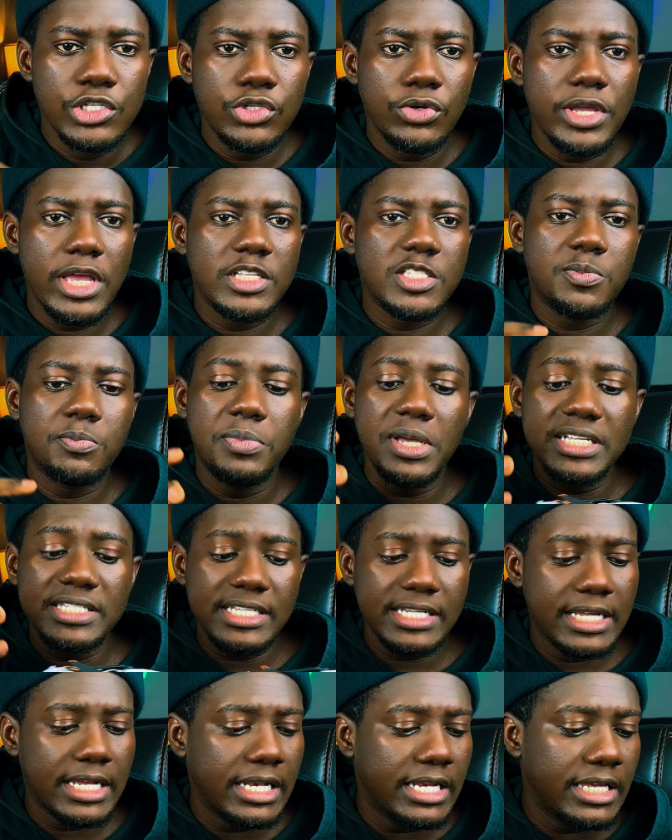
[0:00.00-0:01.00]
So yes,
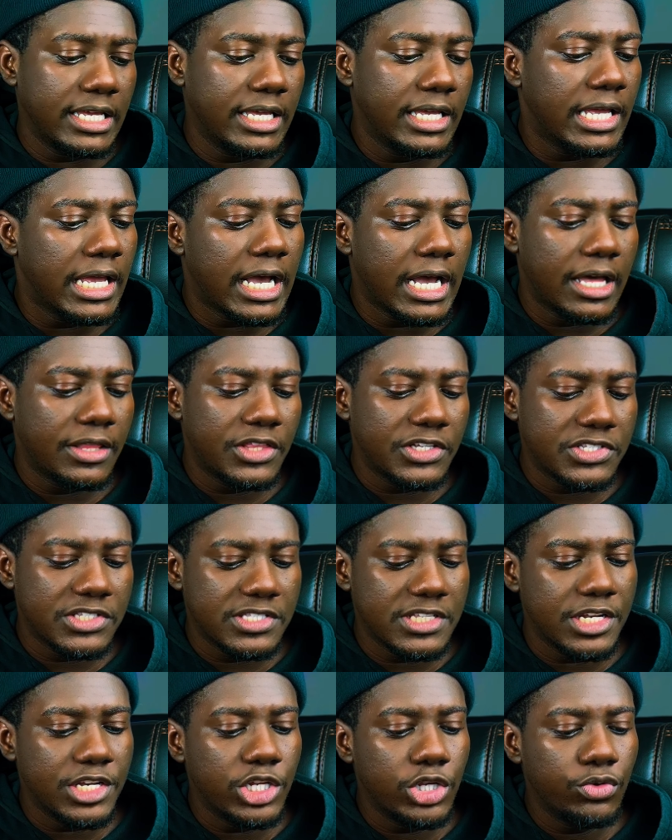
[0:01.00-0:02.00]
basically this
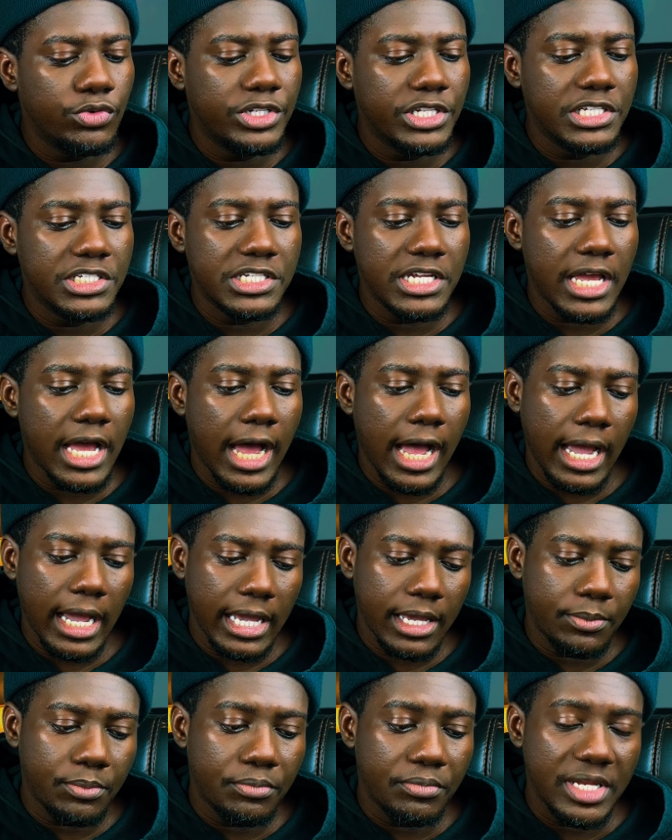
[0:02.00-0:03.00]
is the new
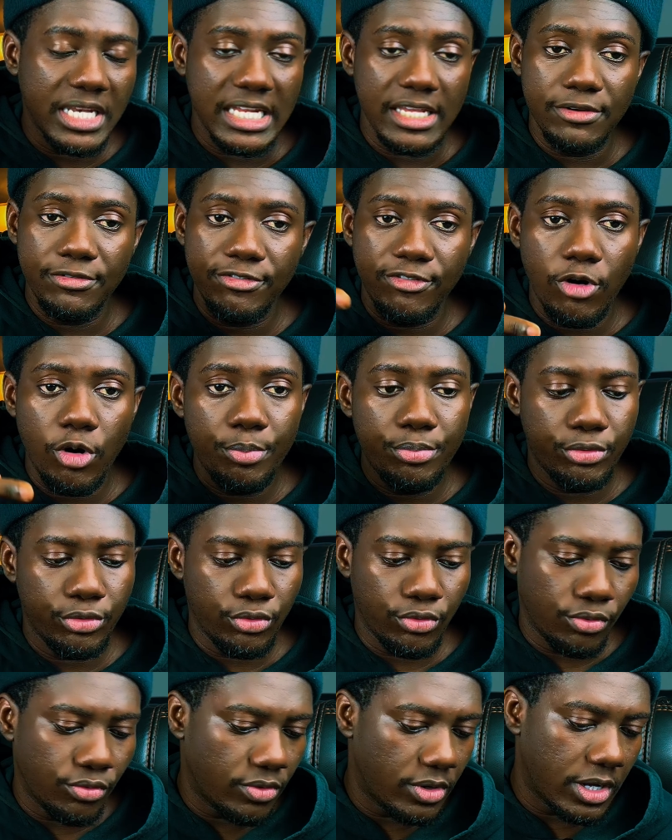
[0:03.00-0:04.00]
DJI Mini 4
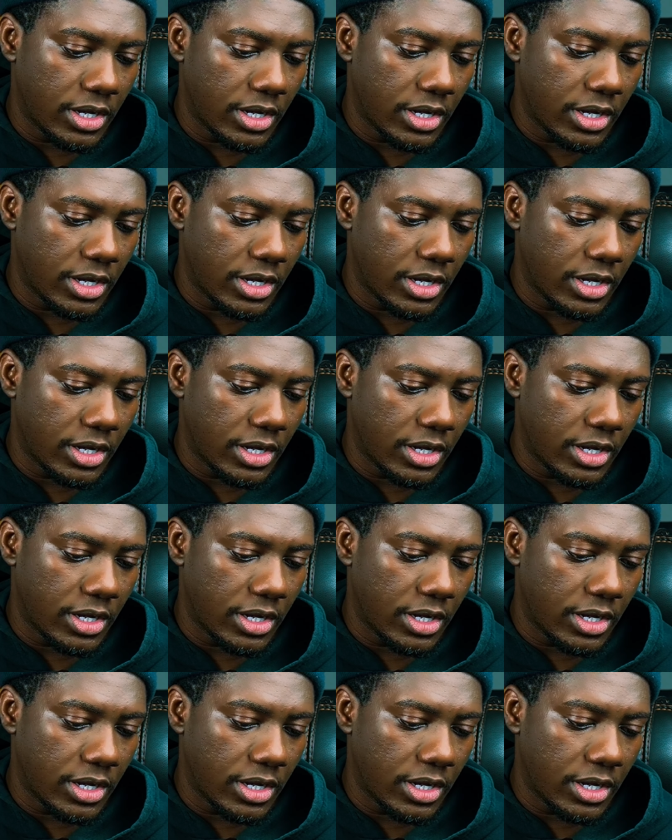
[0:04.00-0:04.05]
Pro,